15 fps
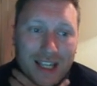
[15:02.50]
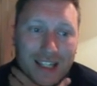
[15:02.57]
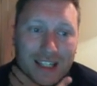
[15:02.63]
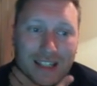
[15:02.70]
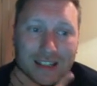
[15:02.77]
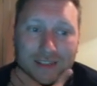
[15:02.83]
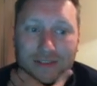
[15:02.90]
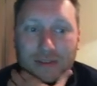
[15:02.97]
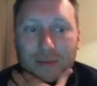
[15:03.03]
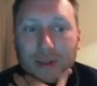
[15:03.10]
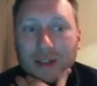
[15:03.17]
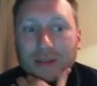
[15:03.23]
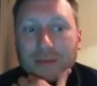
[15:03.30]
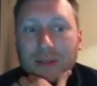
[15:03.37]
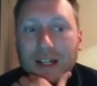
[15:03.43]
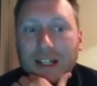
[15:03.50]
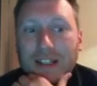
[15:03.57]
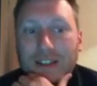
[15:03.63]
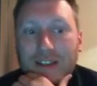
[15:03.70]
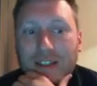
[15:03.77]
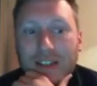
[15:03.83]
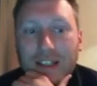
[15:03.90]
8 for Michael
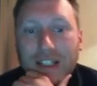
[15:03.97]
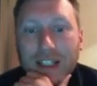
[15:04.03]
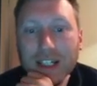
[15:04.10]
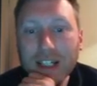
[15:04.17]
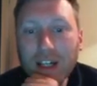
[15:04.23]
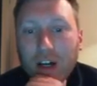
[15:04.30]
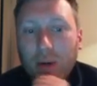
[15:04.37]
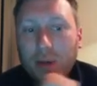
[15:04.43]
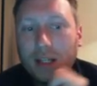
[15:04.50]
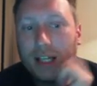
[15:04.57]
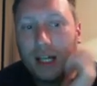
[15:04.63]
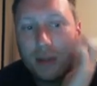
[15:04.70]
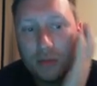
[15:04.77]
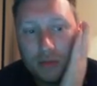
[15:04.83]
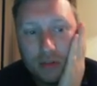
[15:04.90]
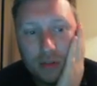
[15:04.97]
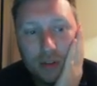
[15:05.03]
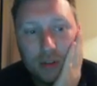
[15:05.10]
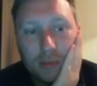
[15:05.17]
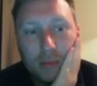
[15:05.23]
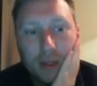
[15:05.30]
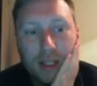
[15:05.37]
McIntyre. Owen Cowden on
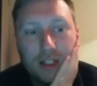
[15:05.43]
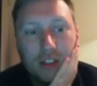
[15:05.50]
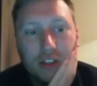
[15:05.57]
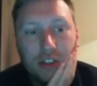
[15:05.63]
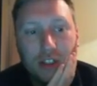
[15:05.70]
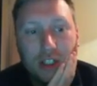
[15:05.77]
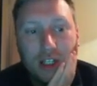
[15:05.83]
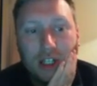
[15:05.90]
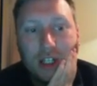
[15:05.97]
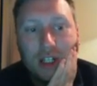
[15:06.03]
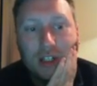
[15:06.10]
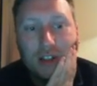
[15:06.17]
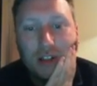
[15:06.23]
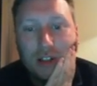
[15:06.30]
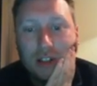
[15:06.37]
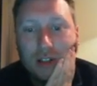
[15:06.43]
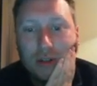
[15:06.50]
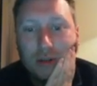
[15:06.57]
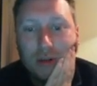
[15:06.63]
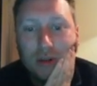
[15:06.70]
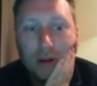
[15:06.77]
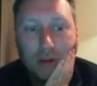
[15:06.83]
the bench, Gully
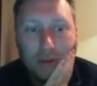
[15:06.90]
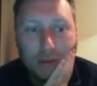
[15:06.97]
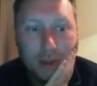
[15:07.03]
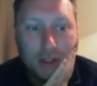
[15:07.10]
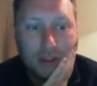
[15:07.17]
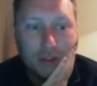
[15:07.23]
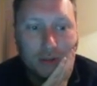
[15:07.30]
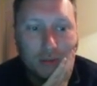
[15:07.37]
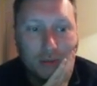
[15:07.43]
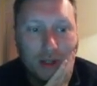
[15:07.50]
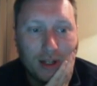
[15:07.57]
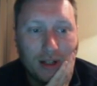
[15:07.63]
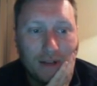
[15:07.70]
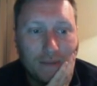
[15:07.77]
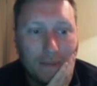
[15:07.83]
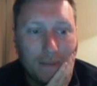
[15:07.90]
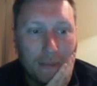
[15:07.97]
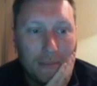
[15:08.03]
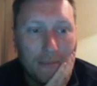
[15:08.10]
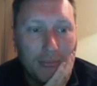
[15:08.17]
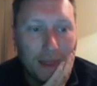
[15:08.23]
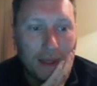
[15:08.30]
Coulon on the bench as well.
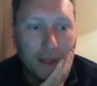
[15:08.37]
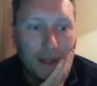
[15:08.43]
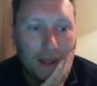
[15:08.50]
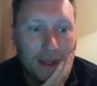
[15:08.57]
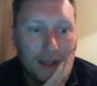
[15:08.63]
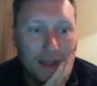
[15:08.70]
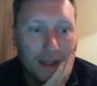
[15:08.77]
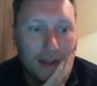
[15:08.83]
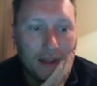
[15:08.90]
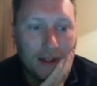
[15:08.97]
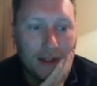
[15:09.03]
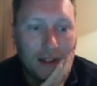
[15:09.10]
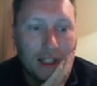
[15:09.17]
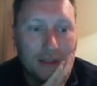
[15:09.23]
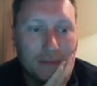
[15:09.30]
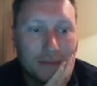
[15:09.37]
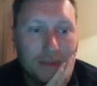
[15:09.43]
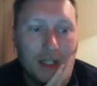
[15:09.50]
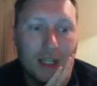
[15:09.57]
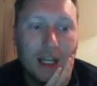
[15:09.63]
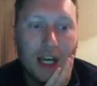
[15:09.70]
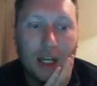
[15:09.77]
Uh, Liam
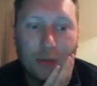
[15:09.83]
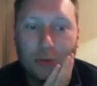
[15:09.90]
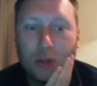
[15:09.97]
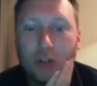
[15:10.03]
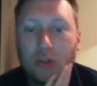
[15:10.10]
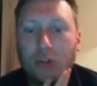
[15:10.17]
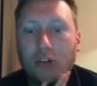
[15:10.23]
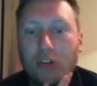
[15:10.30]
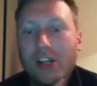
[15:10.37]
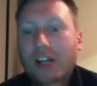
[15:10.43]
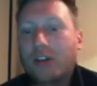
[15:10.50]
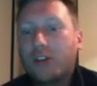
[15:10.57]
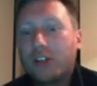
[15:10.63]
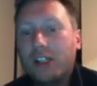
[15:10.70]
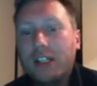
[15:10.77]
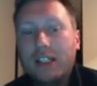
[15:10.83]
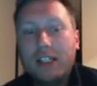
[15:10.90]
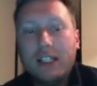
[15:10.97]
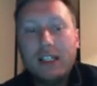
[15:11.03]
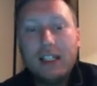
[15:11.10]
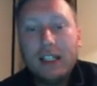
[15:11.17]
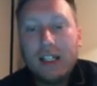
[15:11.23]
Eduardo
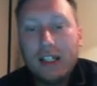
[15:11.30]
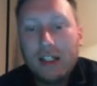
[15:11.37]
Gregorini,